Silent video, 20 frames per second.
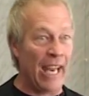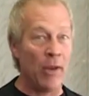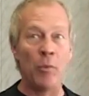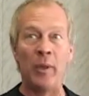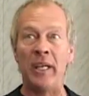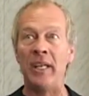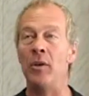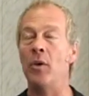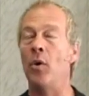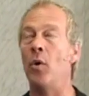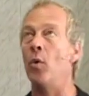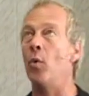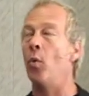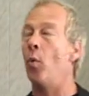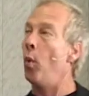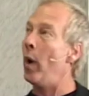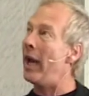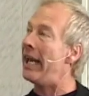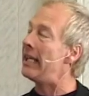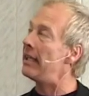And we
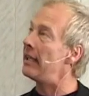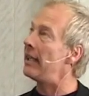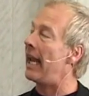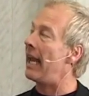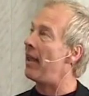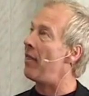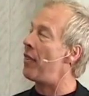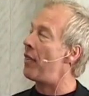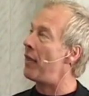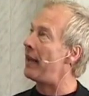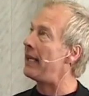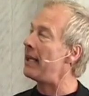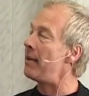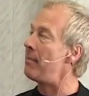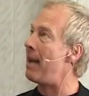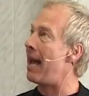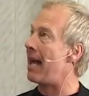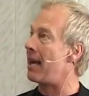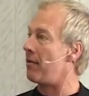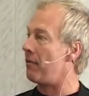wait and think
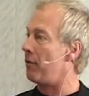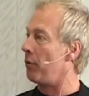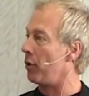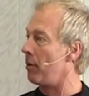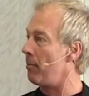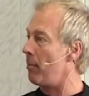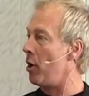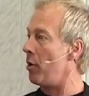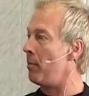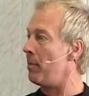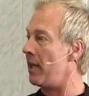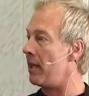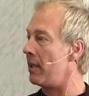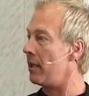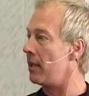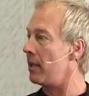about it for a moment.